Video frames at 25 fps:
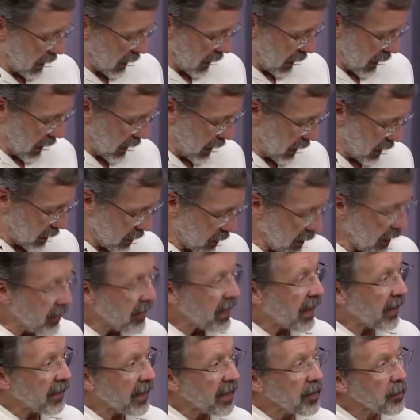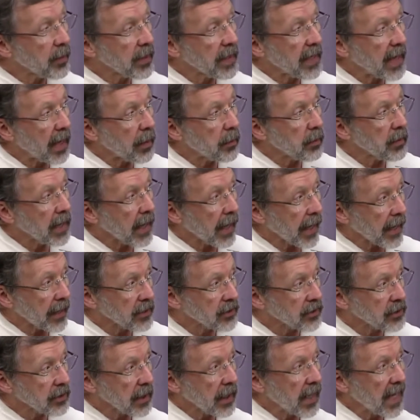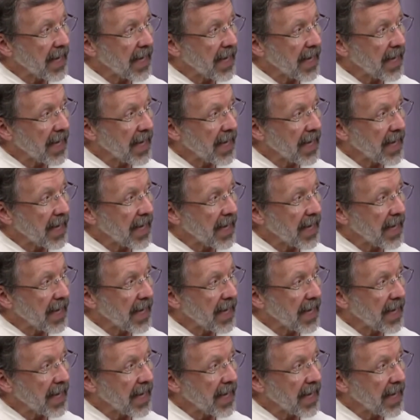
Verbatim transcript: And, and that then became Next. Okay.